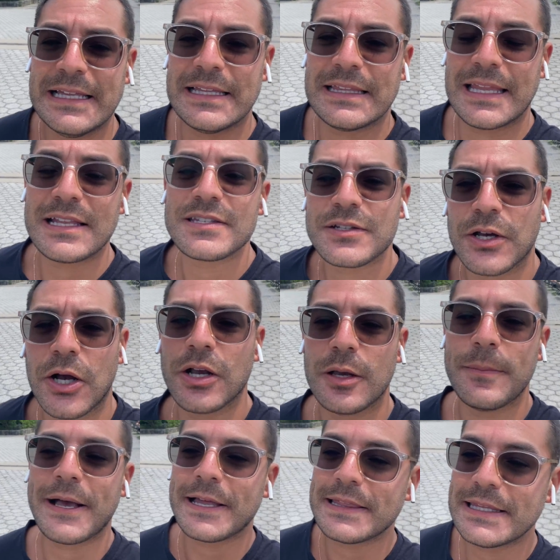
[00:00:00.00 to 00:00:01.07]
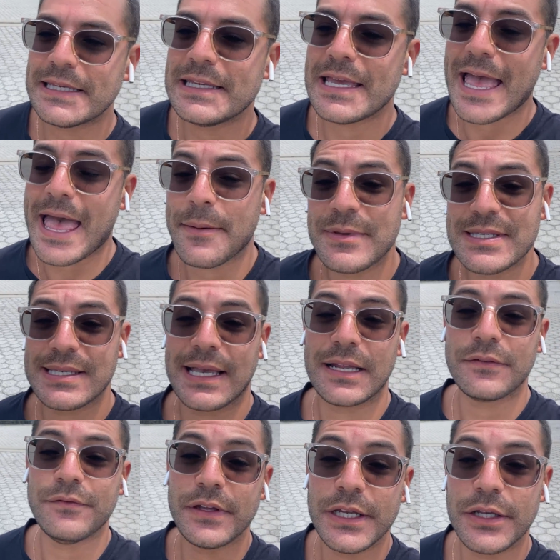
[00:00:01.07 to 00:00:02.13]
Let's talk about the Amazon
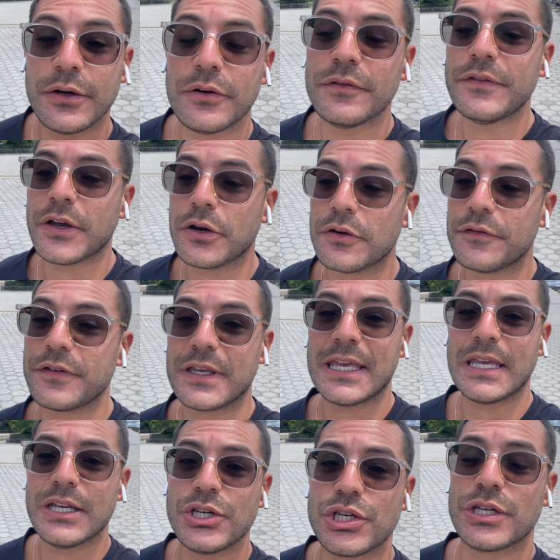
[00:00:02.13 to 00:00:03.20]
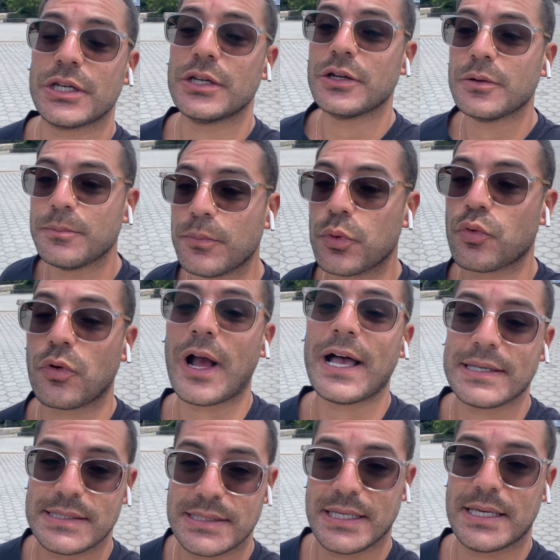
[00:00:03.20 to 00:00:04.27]
video verification
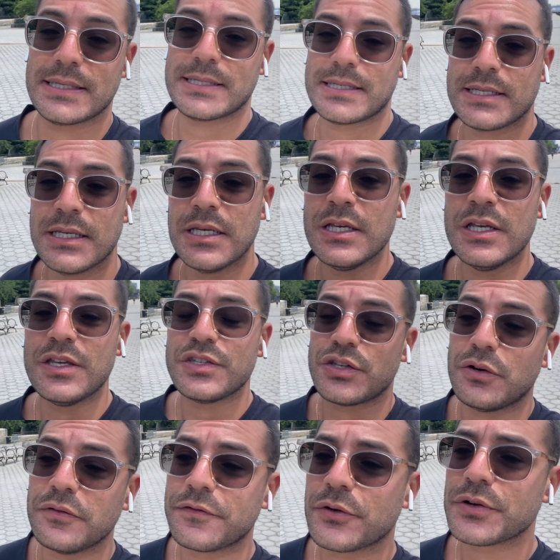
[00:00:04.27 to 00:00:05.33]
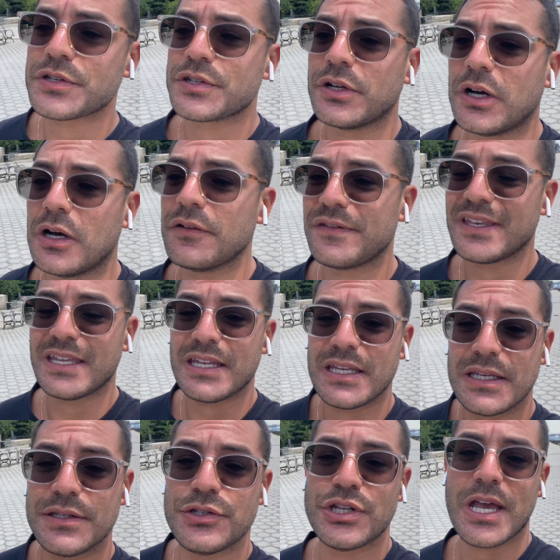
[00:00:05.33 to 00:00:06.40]
process. So first off, it
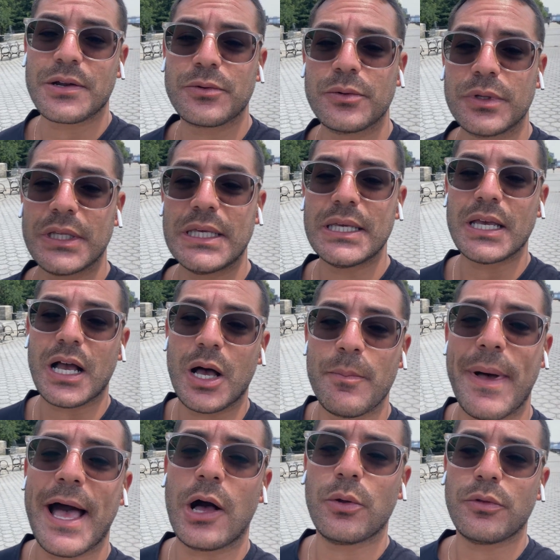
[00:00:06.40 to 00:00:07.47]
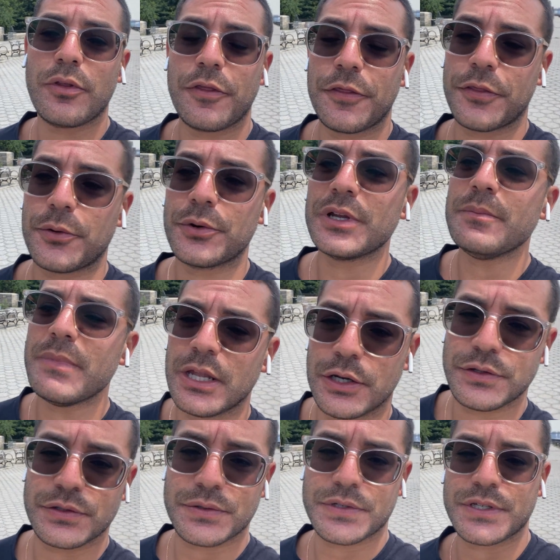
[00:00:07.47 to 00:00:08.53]
is generally about 30
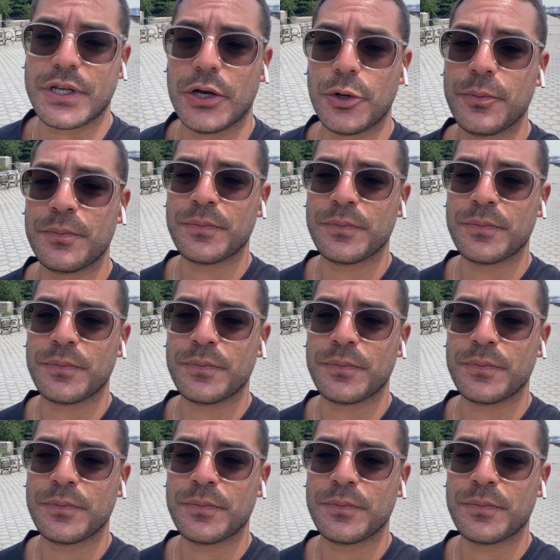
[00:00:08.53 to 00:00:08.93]
minutes or so.